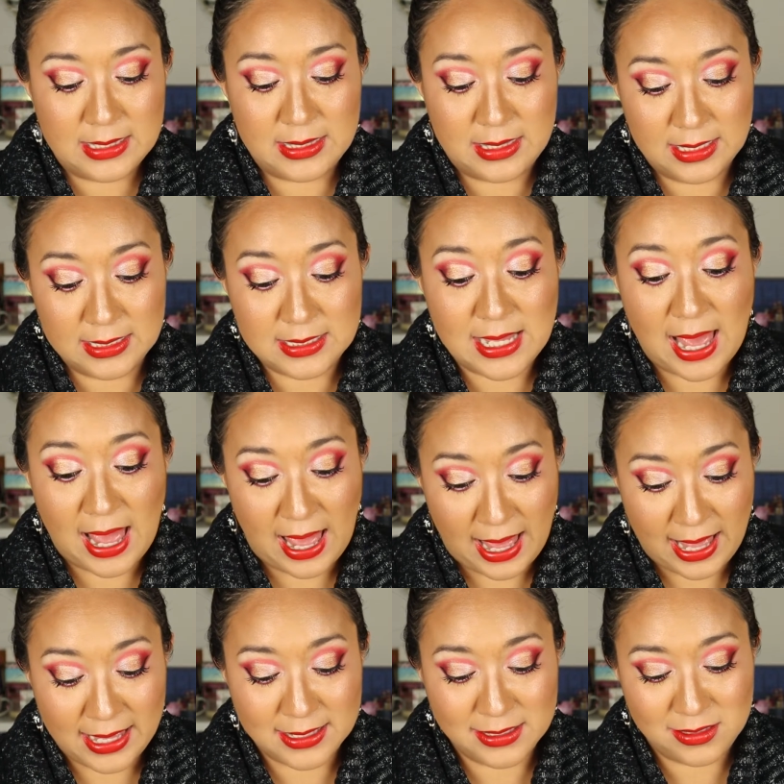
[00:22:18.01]
This
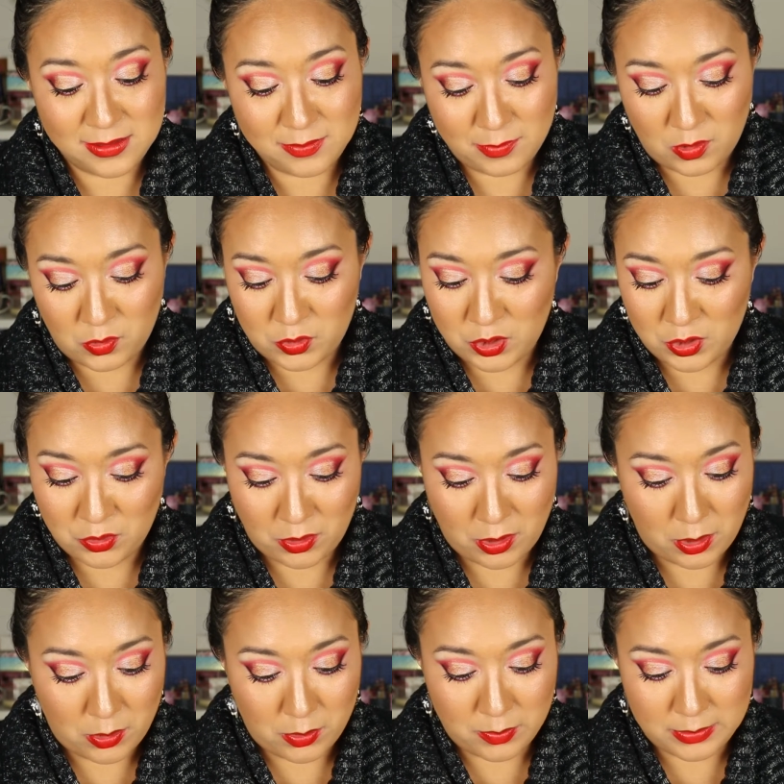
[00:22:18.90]
has
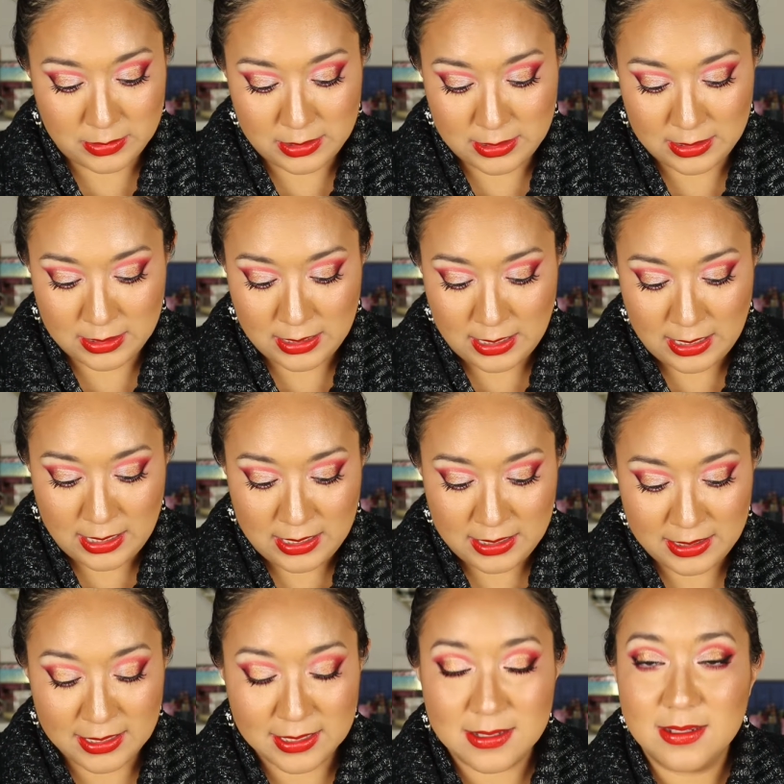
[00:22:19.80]
multi-chromes.
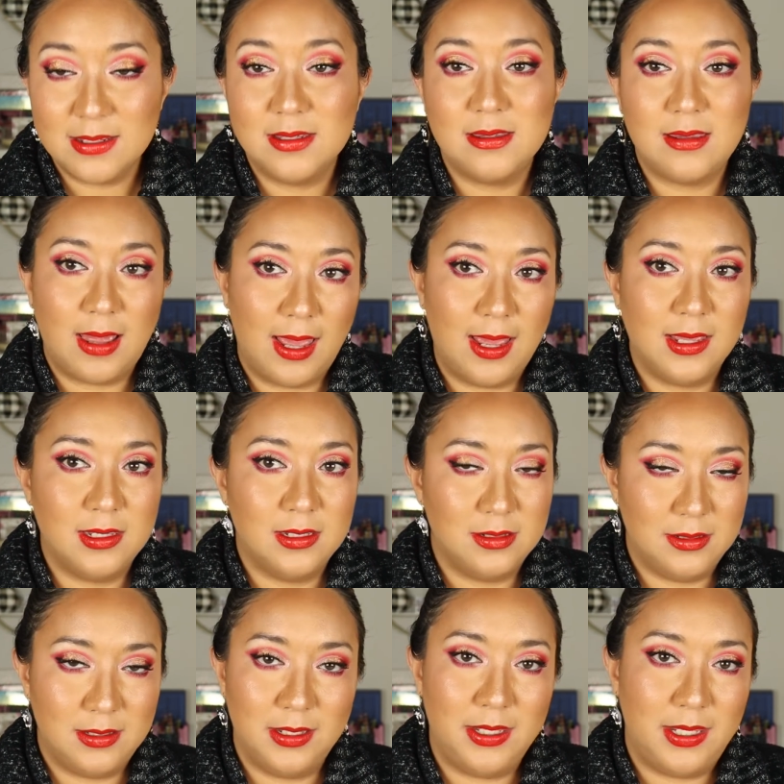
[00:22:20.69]
This is
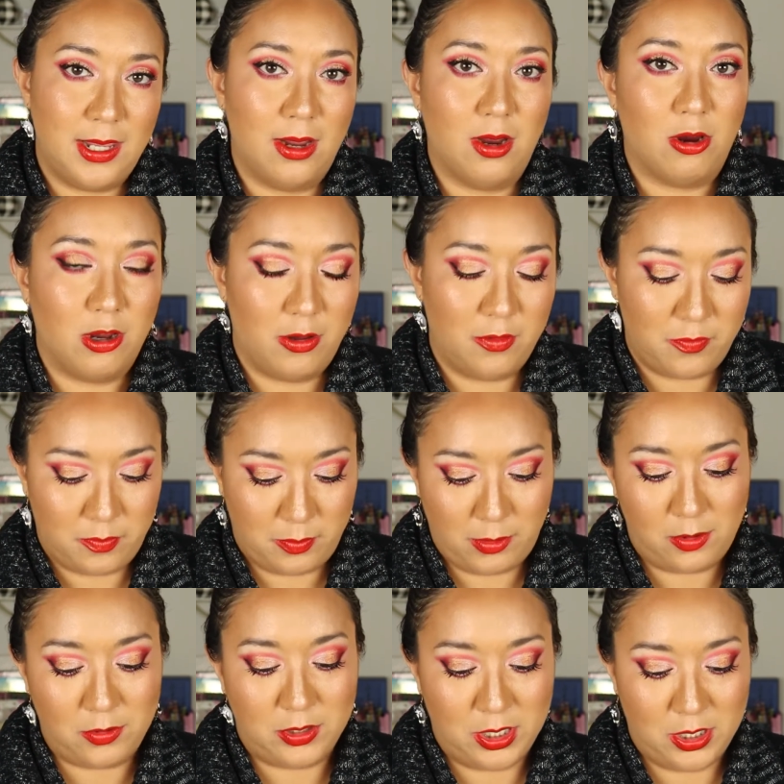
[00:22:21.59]
like the year of
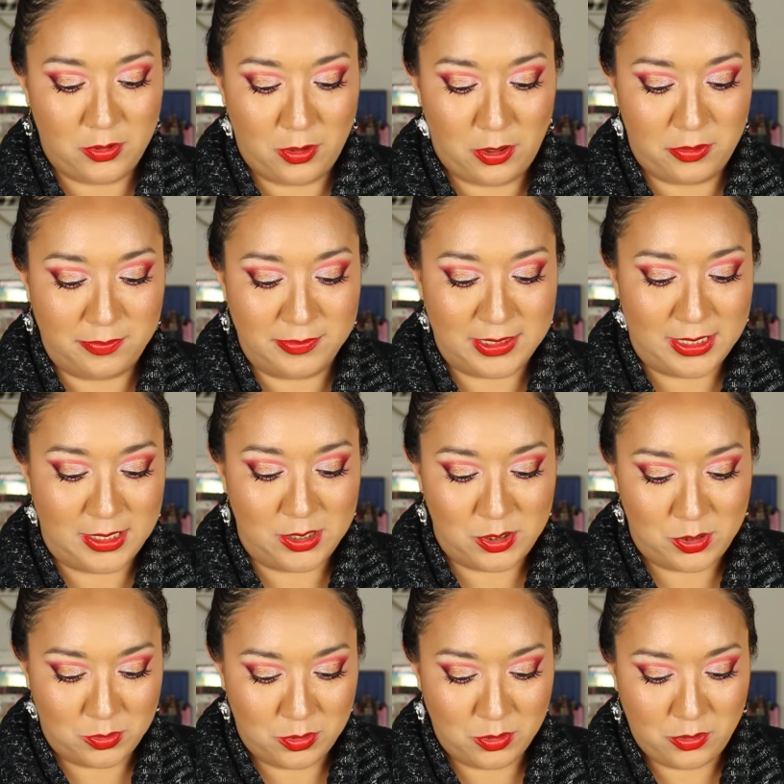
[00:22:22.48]
multi-chromes and
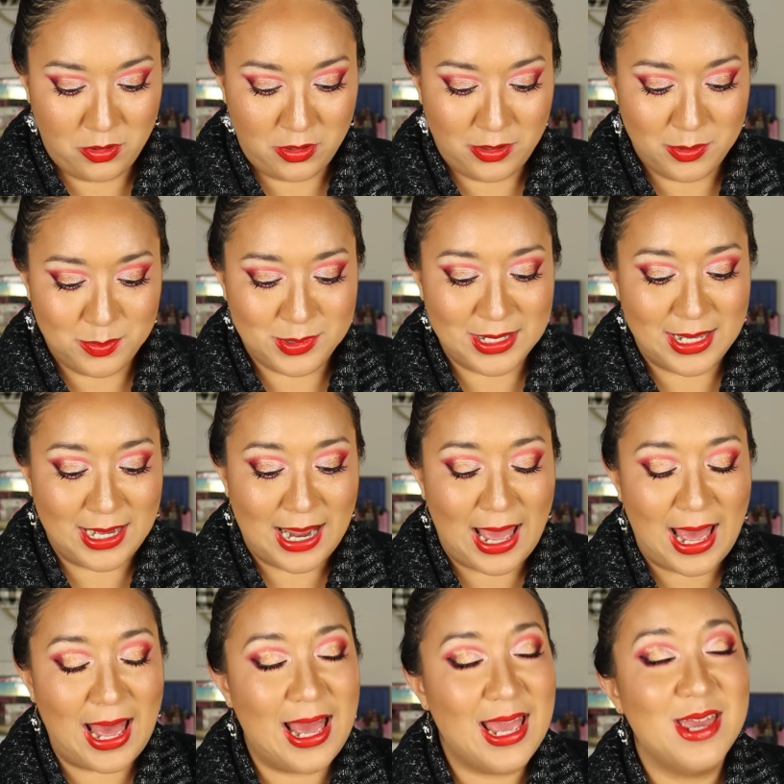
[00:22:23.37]
dual chromes, and
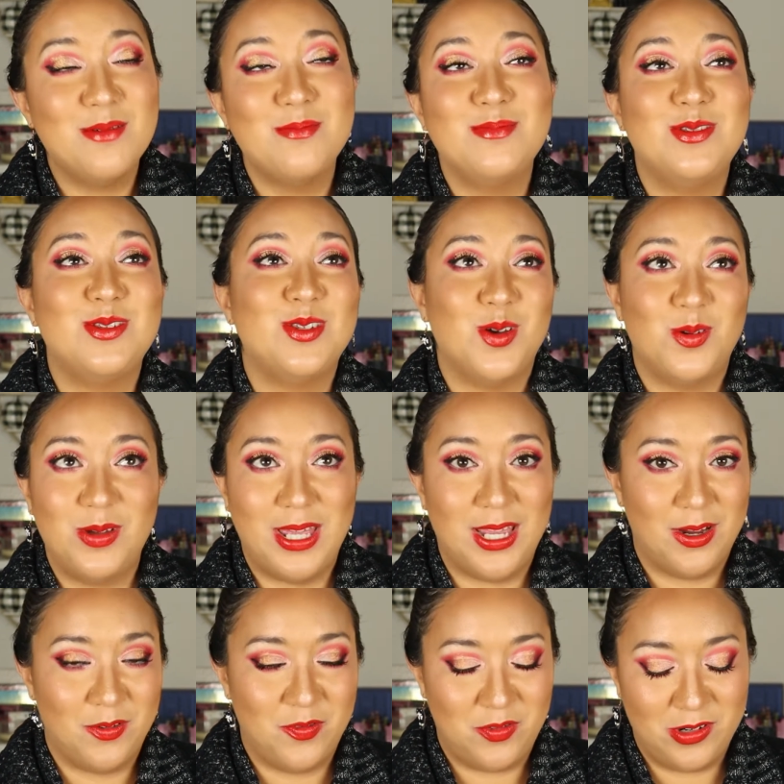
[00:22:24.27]
I am so
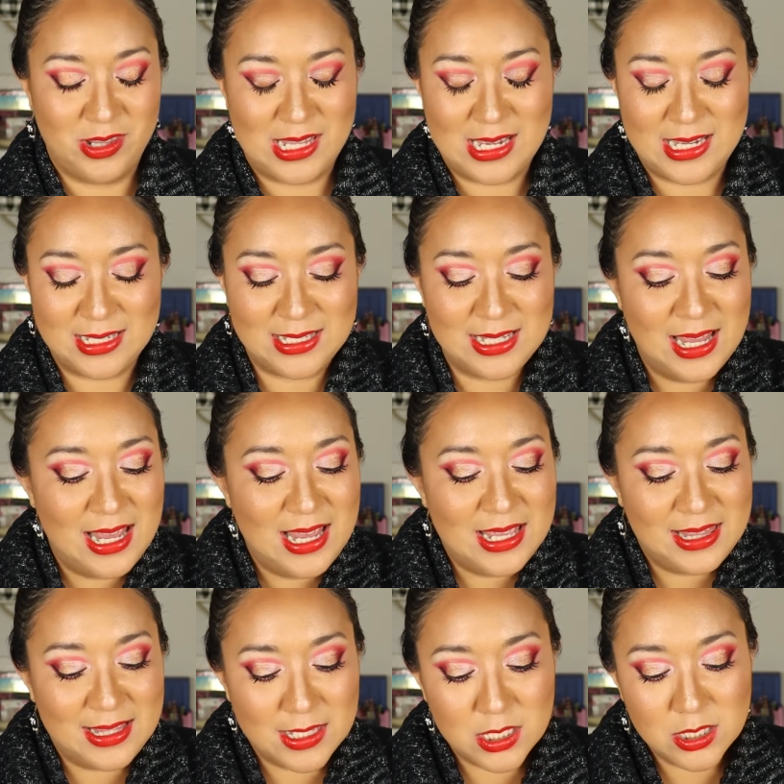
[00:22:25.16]
here for this.
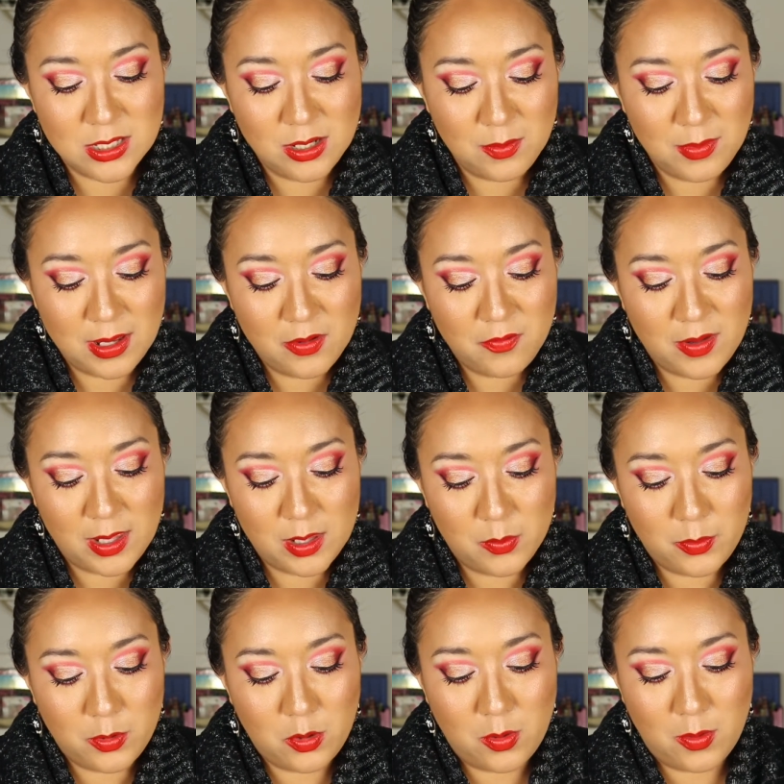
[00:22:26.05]
This is gonna be
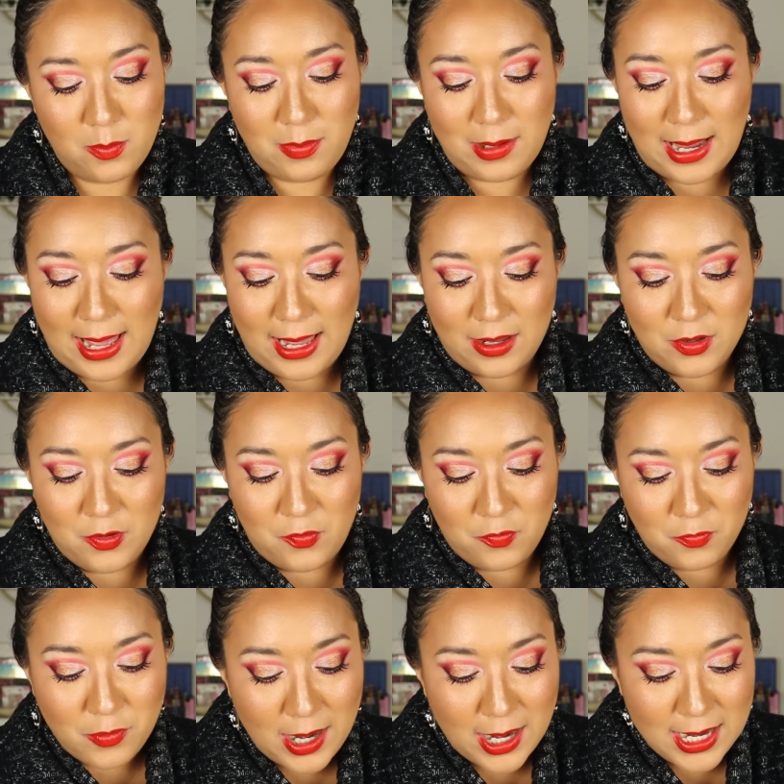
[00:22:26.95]
available Black
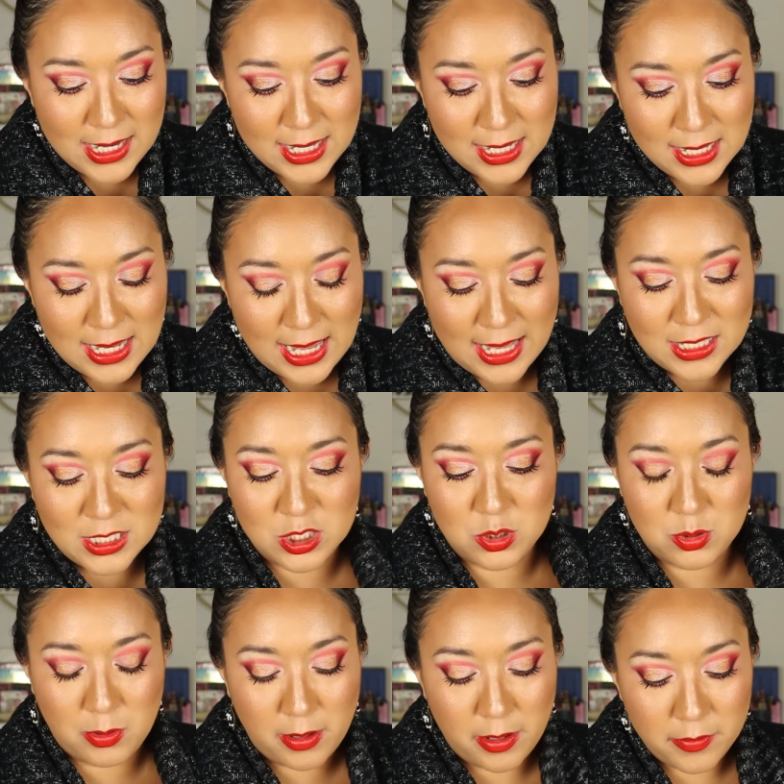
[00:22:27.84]
Friday. It has
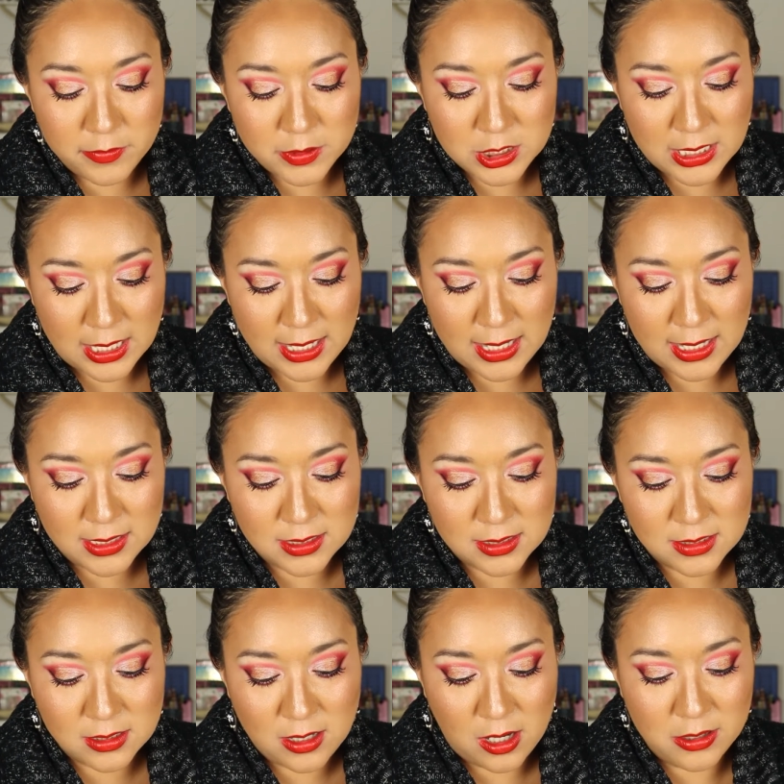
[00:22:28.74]
twelve shades.
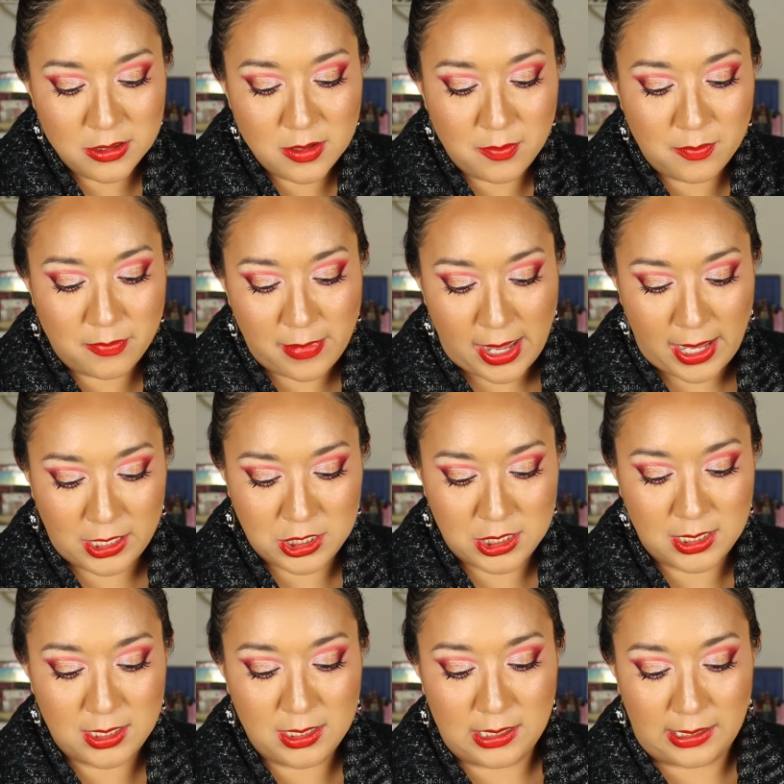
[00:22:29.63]
It's called the
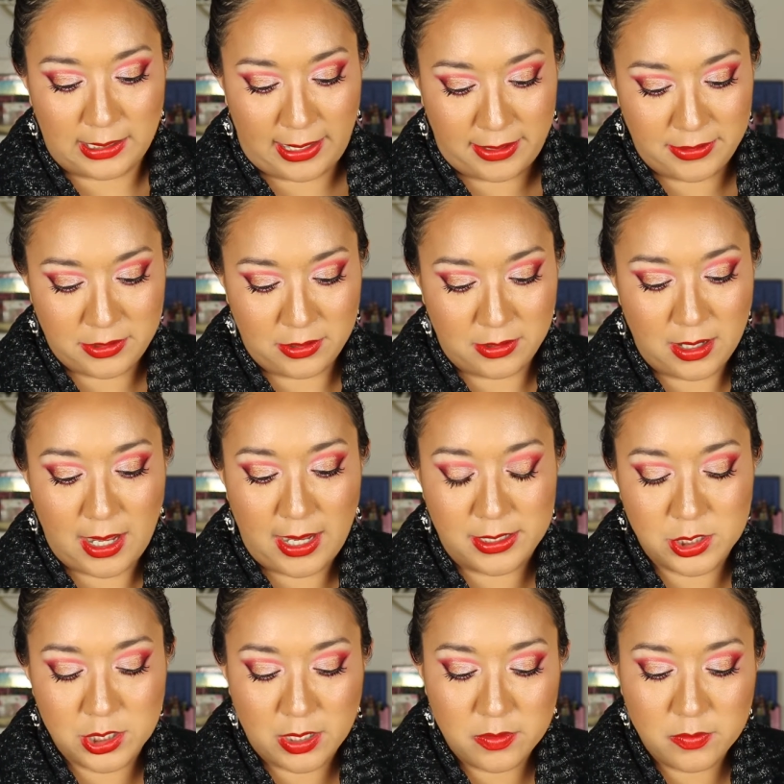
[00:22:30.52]
Magic Lantern
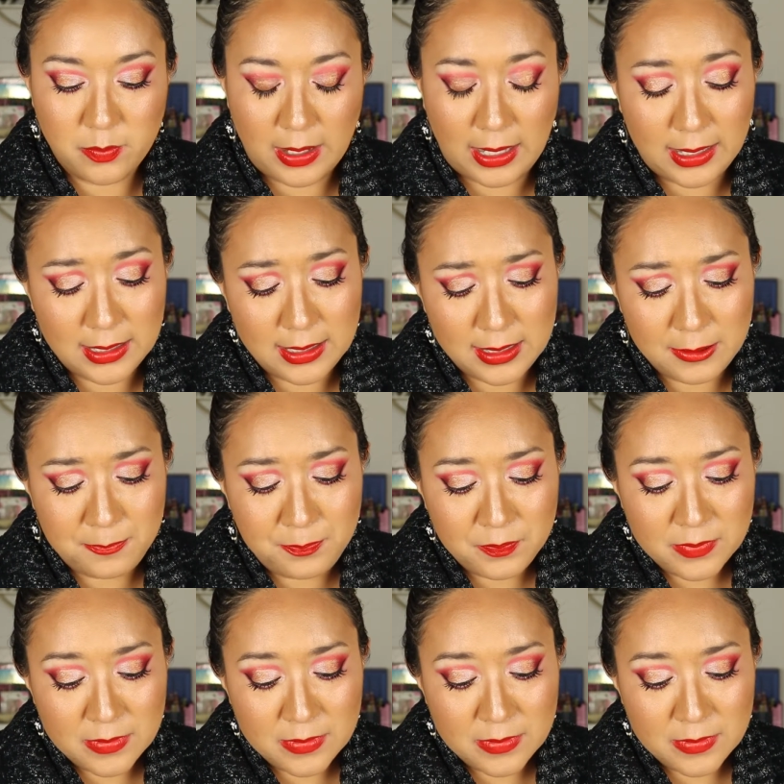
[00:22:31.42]
eyeshadow palette.